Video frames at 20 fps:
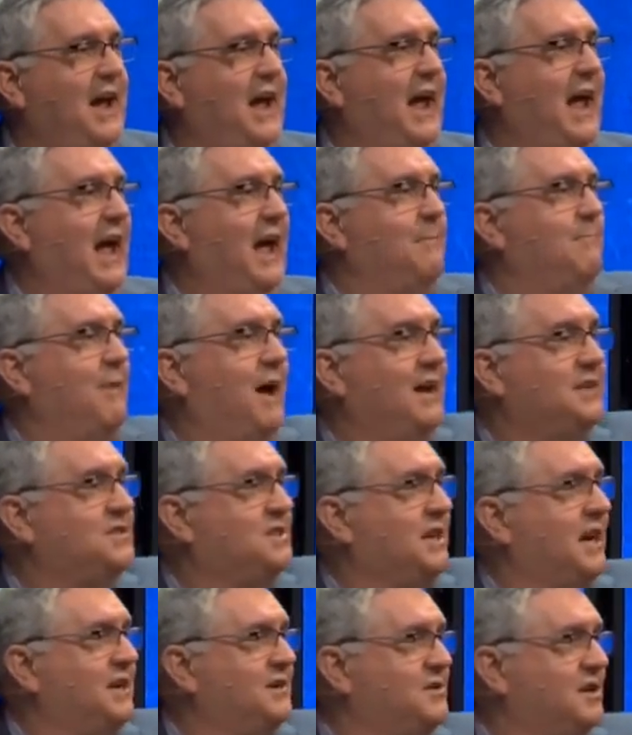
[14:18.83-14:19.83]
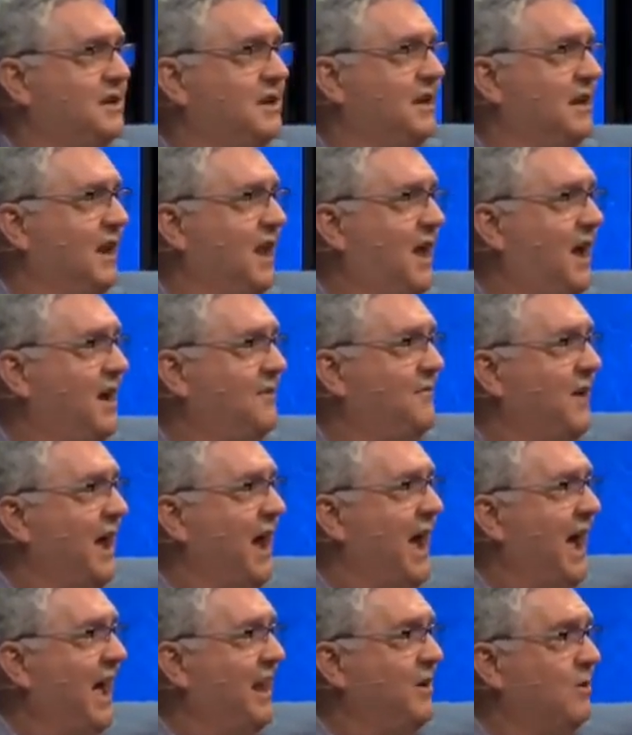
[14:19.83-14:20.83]
at my station in life,
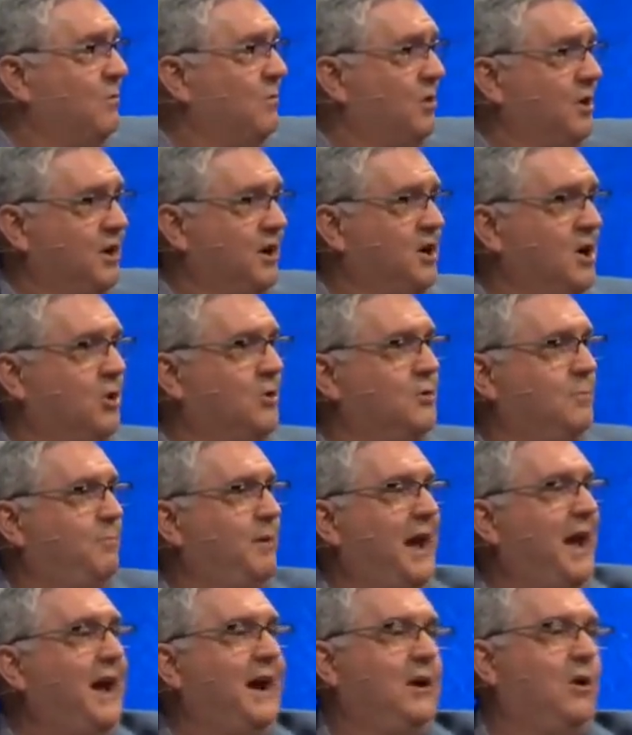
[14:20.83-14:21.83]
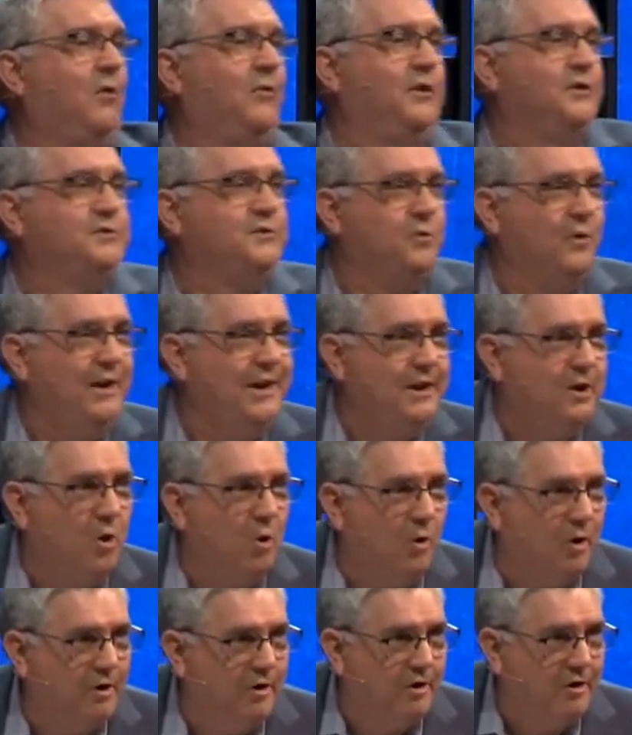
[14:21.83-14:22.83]
I don't want to go to beg on the street
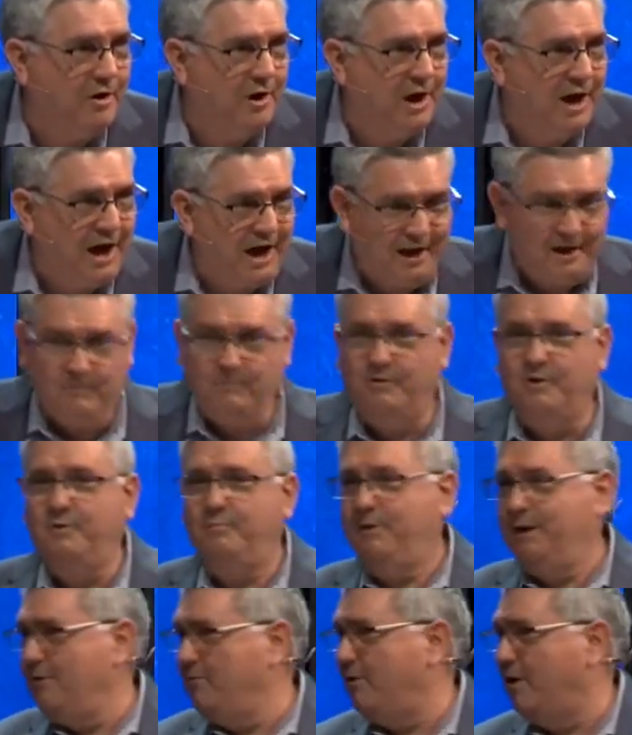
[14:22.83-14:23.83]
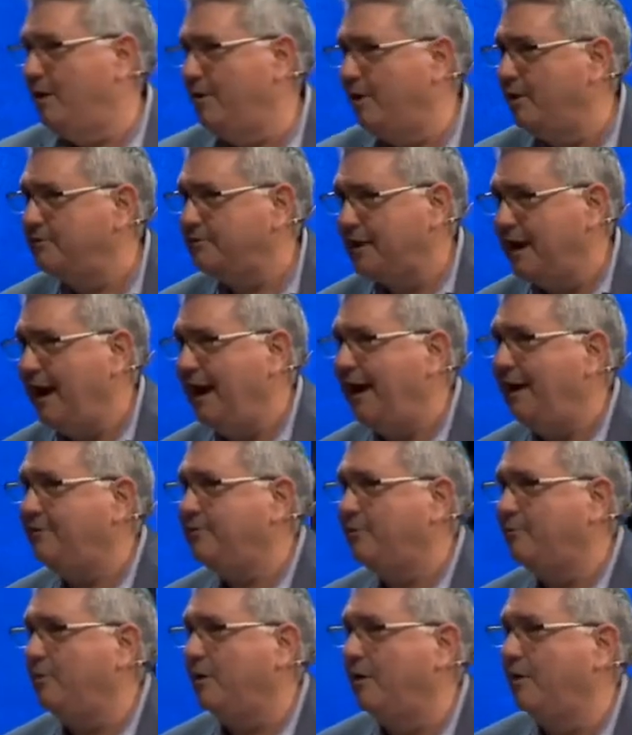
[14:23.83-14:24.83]
corner. I don't want to be one of those guys
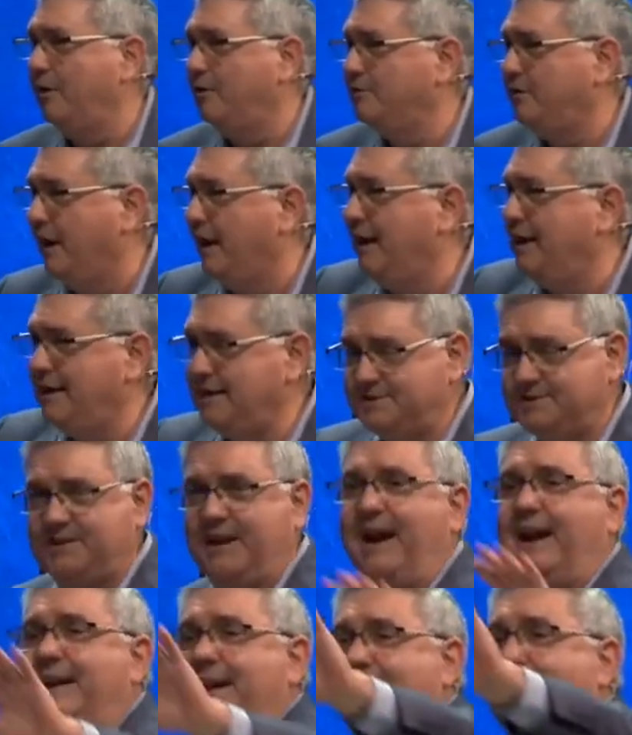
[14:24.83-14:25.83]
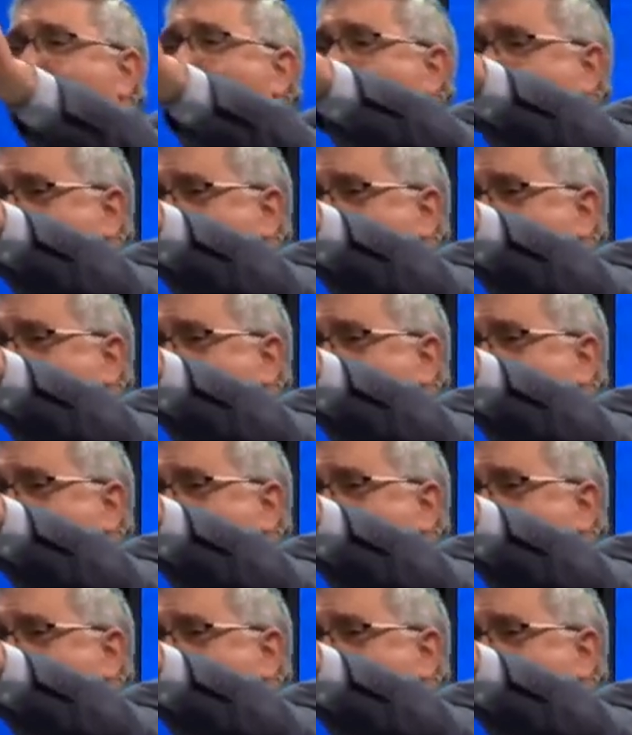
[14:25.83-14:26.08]
or one of those ladies standing out